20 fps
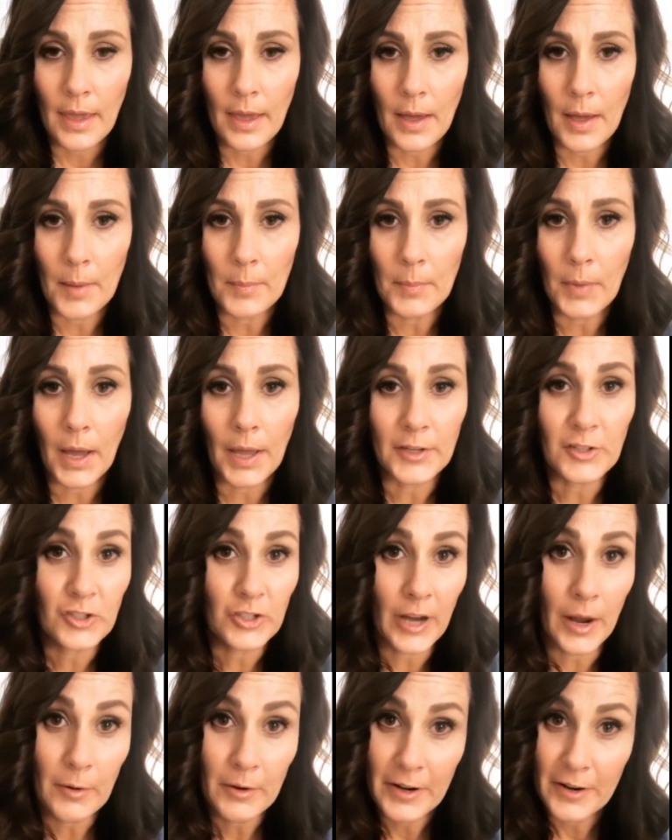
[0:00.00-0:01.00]
I
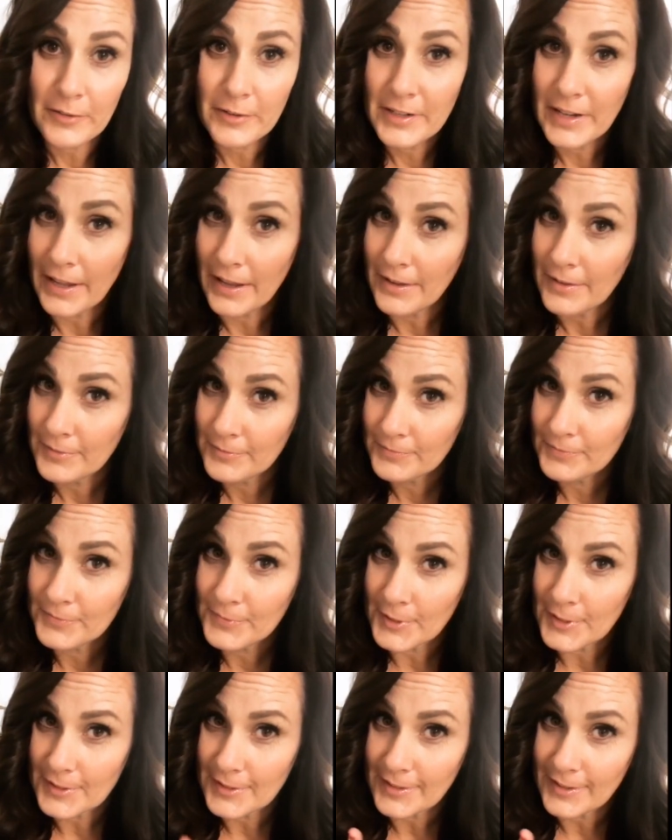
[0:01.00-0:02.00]
shower every day,
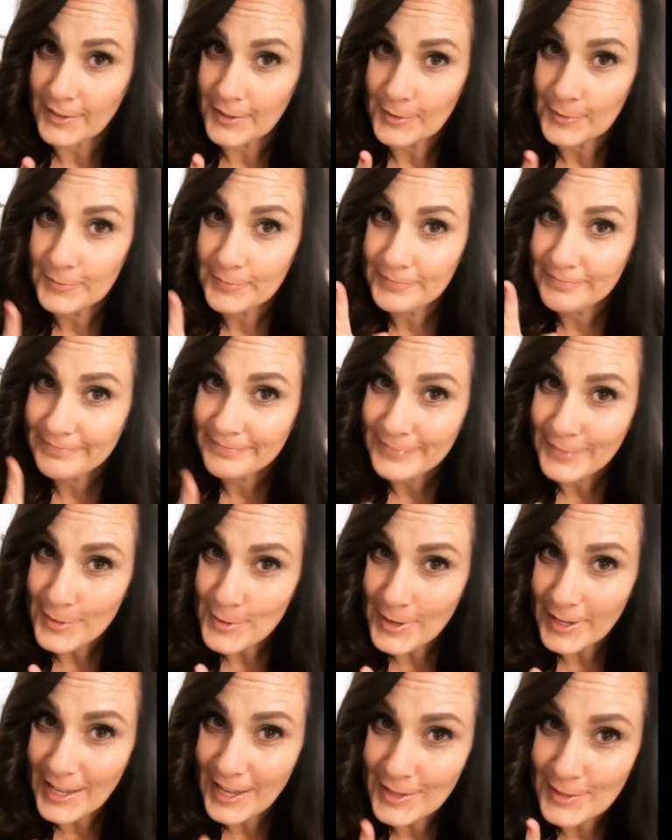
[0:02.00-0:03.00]
just so,
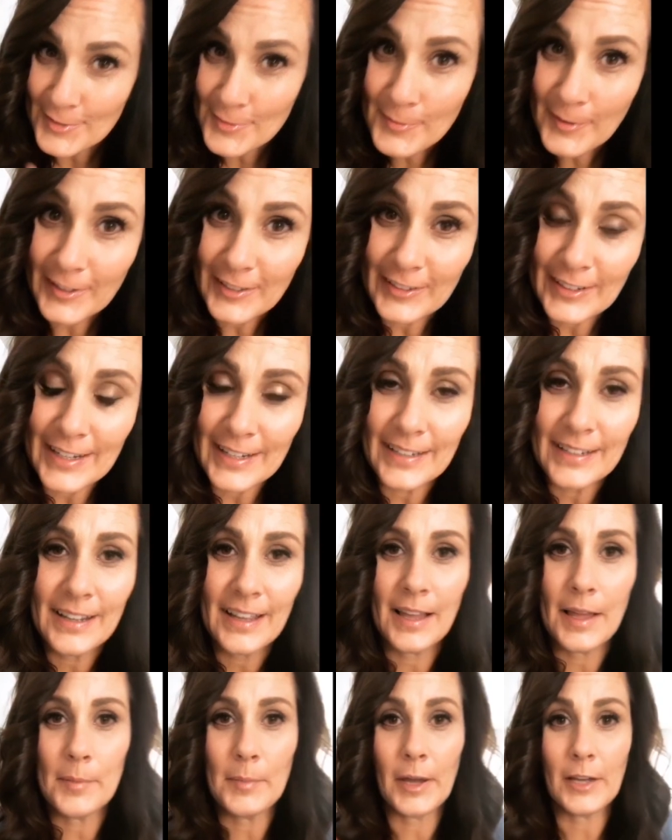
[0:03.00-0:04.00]
in case you're wondering.
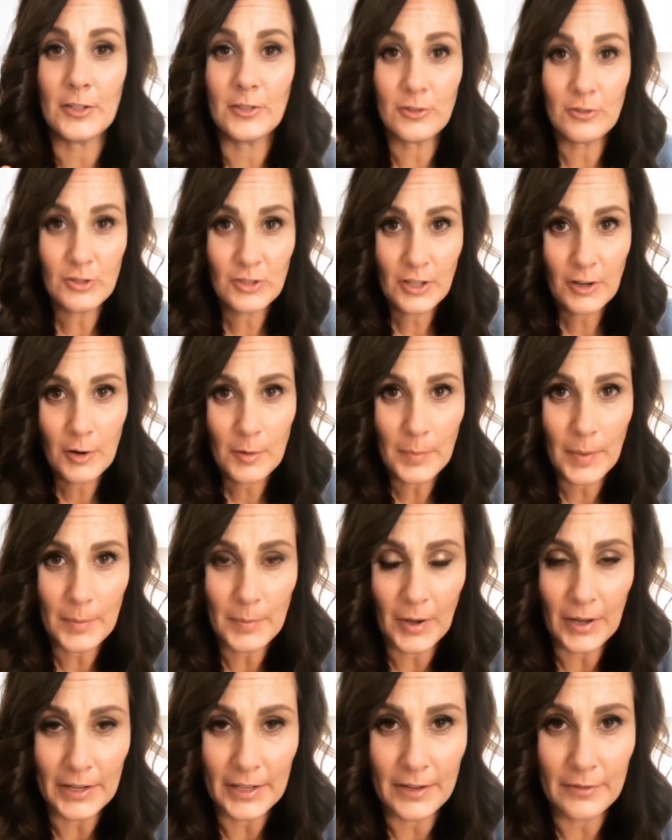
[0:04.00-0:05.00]
I do shower my
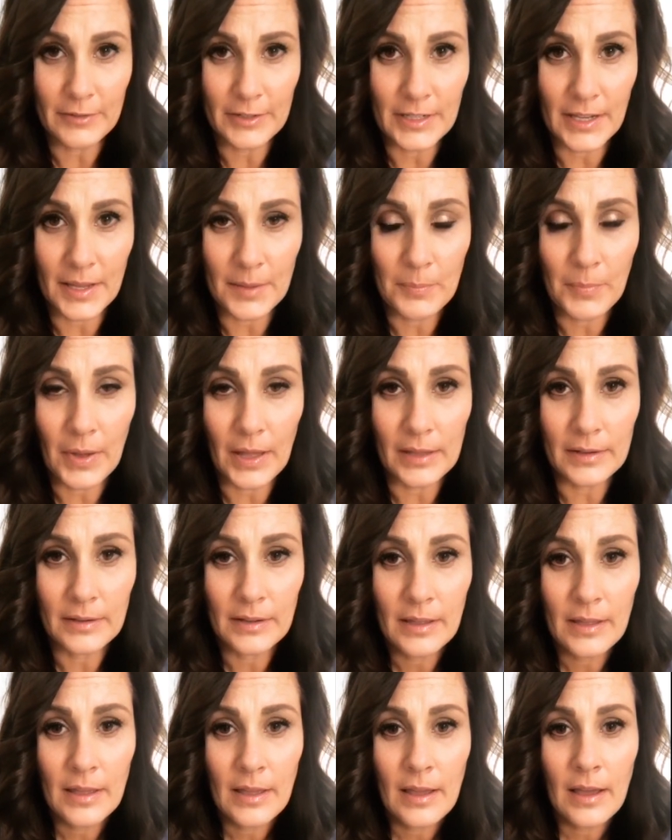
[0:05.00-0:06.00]
body every day, but
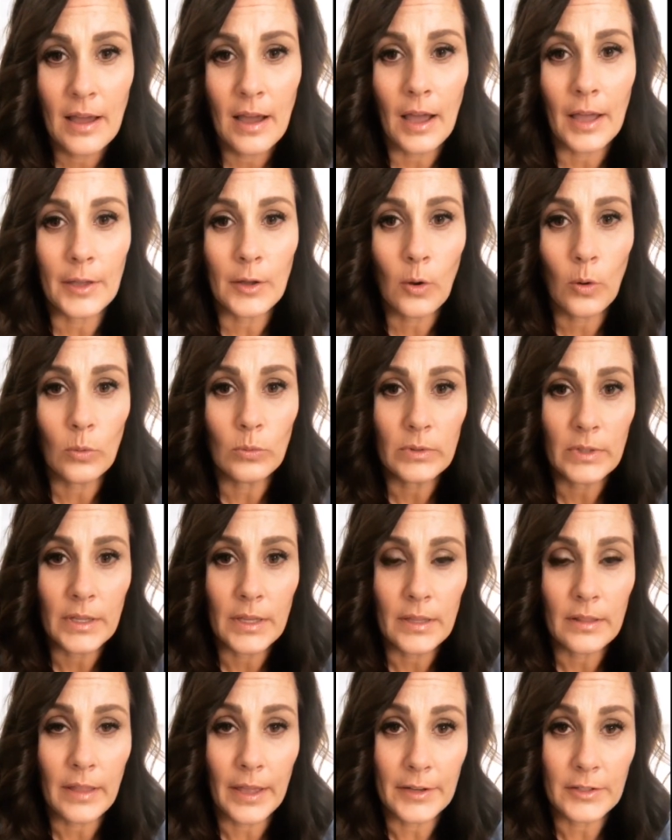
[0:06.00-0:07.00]
I
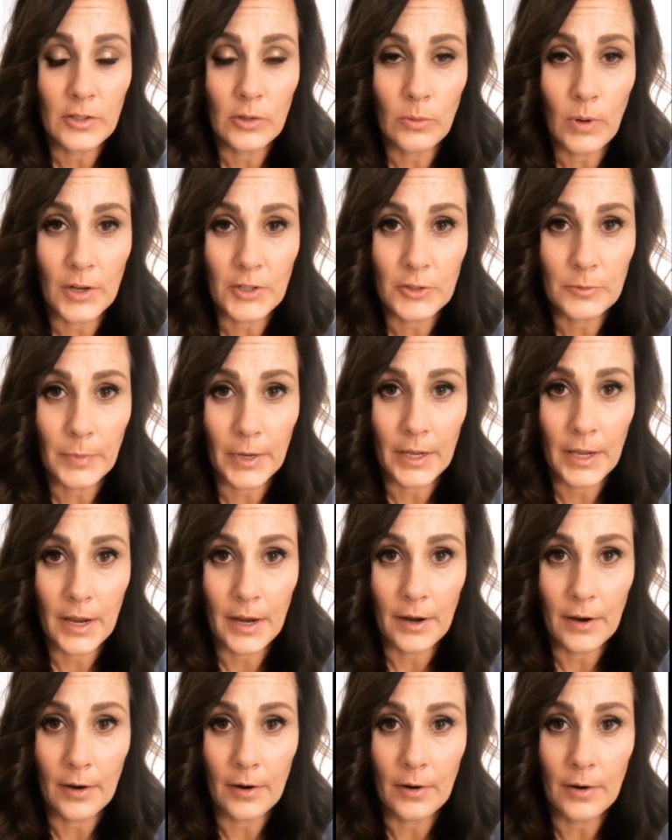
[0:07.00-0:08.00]
only like to wash my
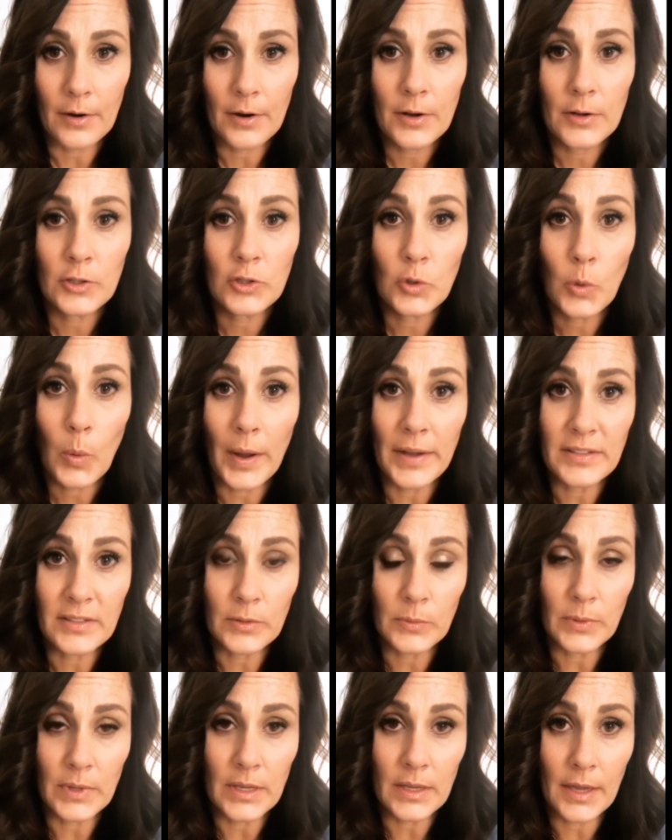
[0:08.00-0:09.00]
hair twice
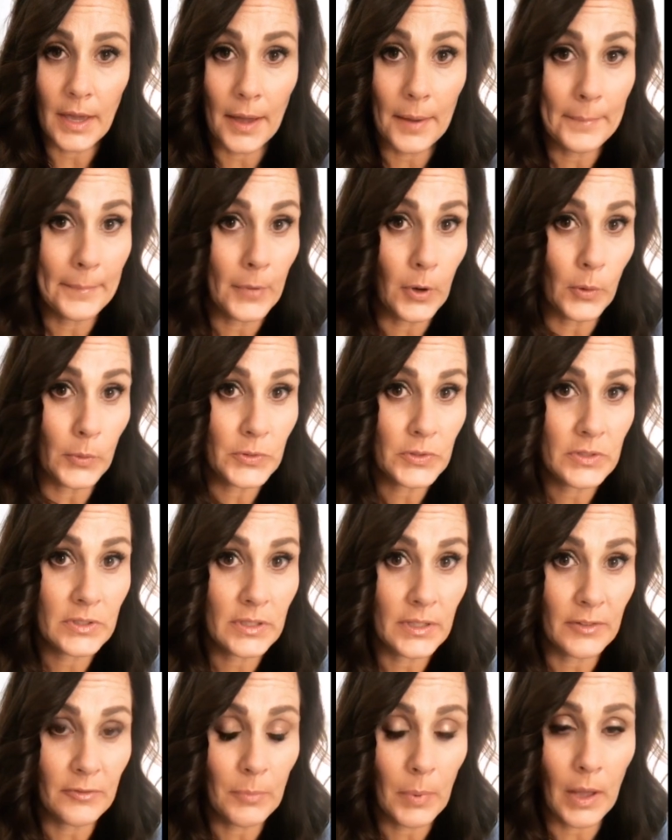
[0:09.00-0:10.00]
a week at
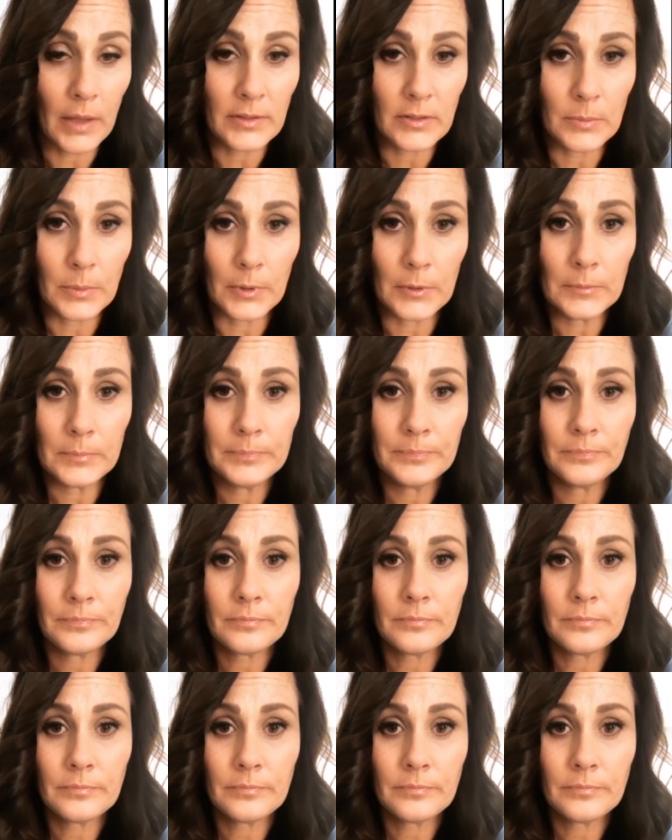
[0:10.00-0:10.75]
most, if possible.